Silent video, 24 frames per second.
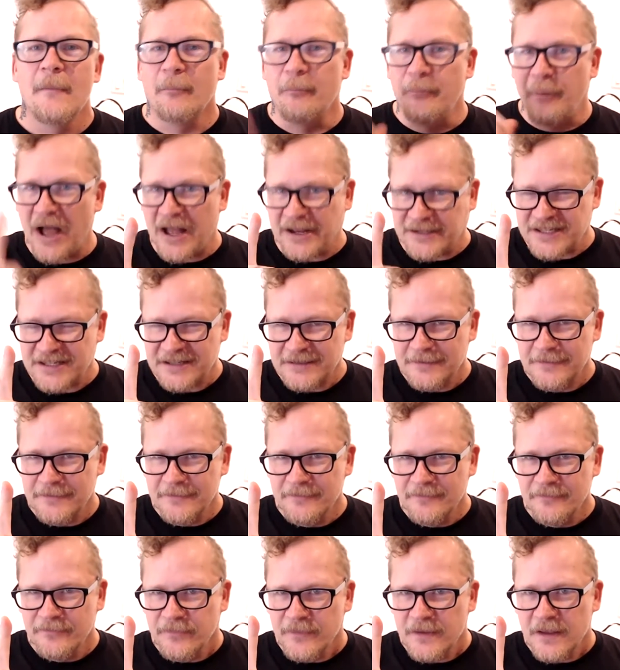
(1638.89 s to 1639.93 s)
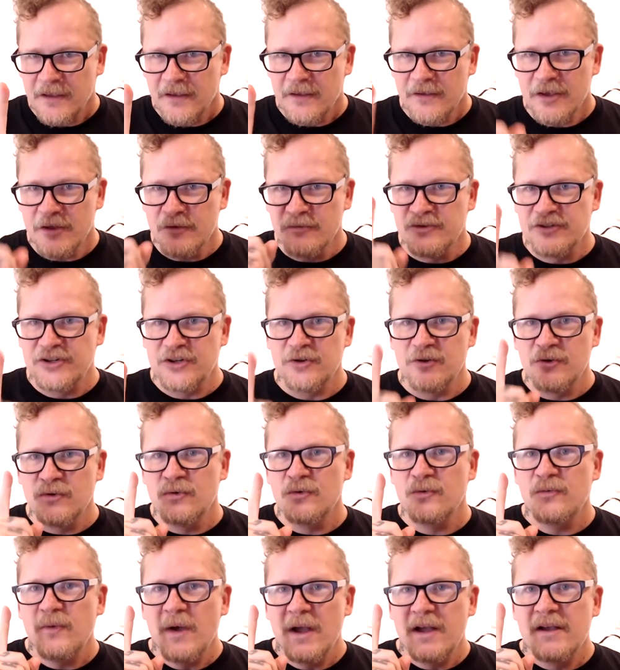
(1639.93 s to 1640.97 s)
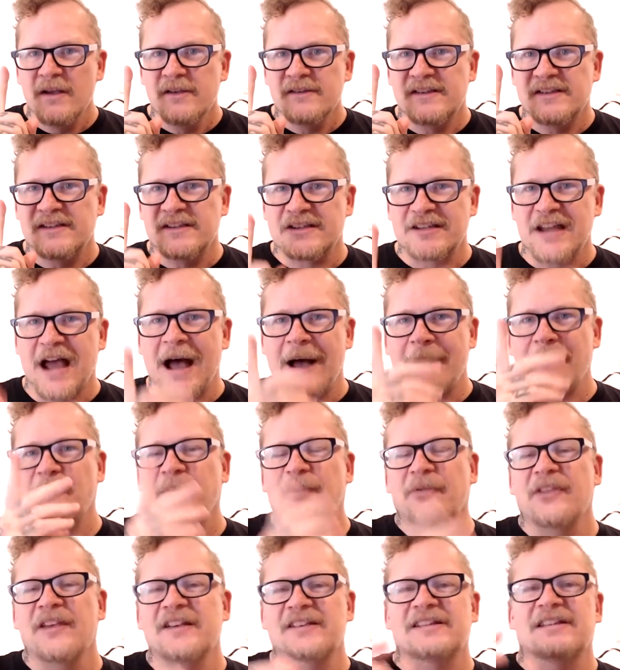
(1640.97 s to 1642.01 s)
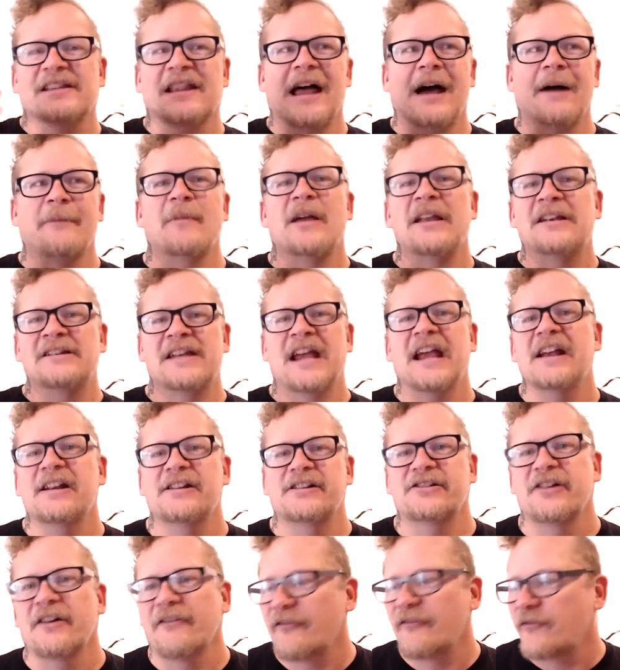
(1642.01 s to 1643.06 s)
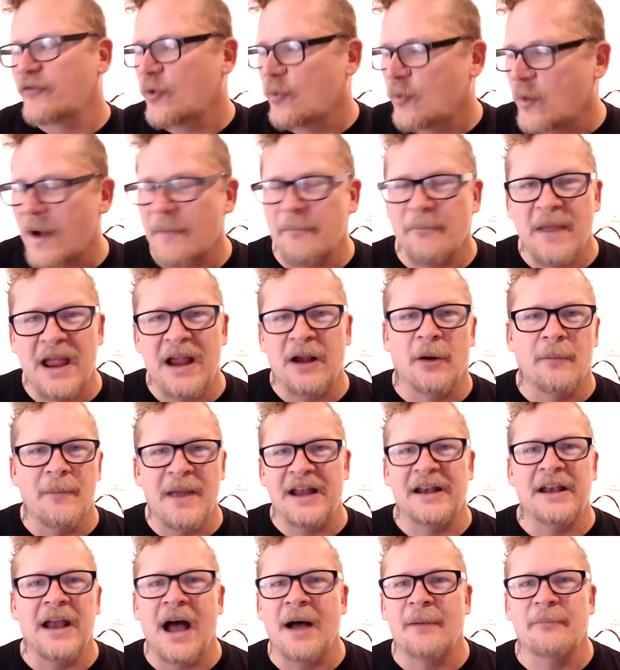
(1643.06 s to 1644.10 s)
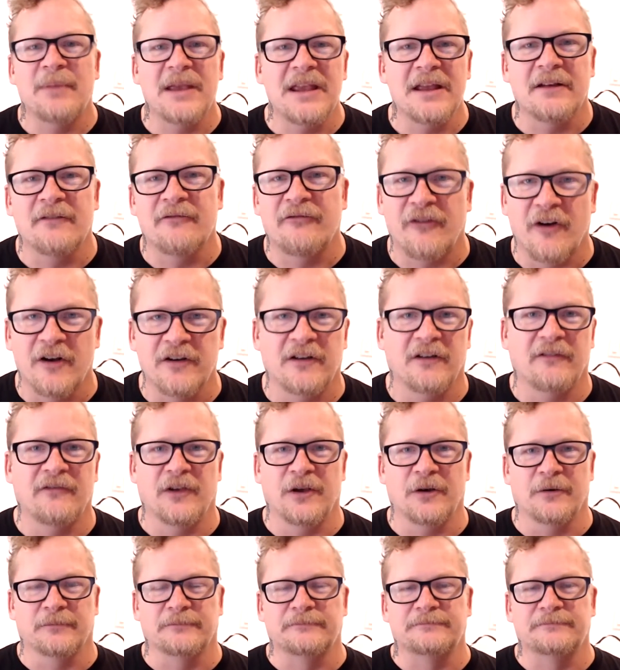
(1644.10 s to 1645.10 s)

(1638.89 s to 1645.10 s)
But you do stop this lamentation for what may or may not be in front of you.